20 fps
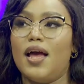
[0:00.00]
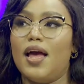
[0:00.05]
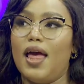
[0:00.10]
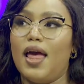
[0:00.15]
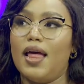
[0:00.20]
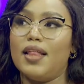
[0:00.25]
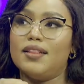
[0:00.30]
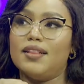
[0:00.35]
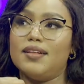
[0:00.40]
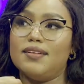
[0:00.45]

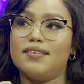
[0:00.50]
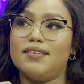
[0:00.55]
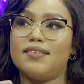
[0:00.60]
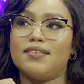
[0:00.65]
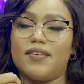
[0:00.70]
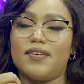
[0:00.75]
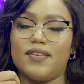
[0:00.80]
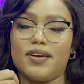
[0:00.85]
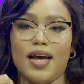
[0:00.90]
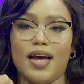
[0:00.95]
And this is
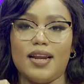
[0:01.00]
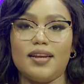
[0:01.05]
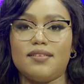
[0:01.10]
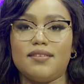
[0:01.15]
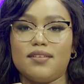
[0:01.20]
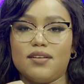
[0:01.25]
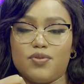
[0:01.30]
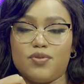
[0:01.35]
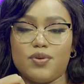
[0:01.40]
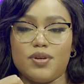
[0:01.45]
a
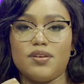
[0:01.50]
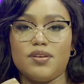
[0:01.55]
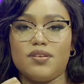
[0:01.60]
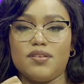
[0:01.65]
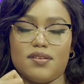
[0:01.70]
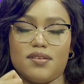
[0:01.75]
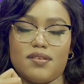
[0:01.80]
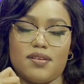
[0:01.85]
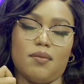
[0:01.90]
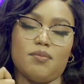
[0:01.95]
reality that we need
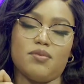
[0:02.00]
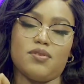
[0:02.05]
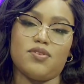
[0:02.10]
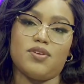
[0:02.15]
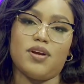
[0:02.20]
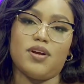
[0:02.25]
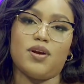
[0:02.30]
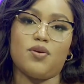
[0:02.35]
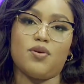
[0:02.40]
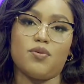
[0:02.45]
to just come
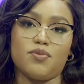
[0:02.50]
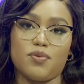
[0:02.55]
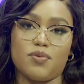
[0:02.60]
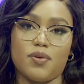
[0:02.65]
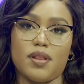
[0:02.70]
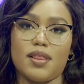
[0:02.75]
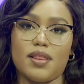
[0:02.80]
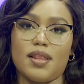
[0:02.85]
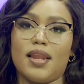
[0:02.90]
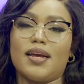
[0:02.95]
to terms with.